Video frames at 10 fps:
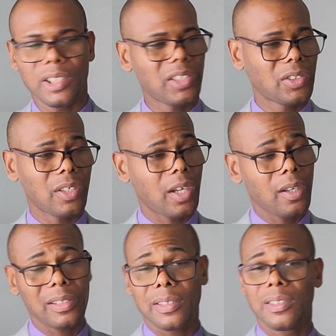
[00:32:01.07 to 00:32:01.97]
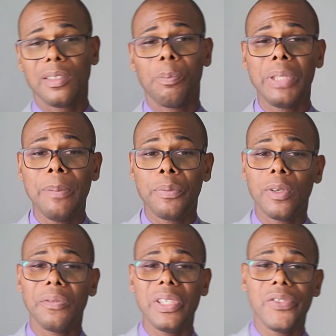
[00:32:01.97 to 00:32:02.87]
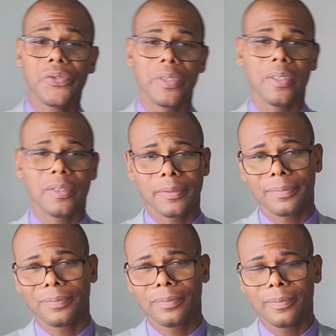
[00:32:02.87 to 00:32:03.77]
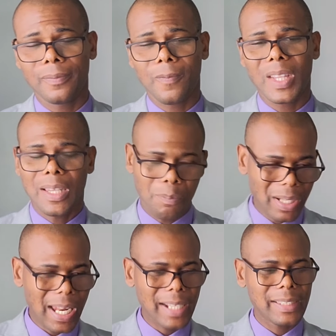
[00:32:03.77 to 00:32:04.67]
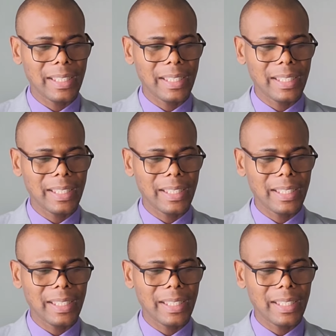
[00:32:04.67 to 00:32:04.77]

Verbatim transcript: just to curse the people of Israel. Balak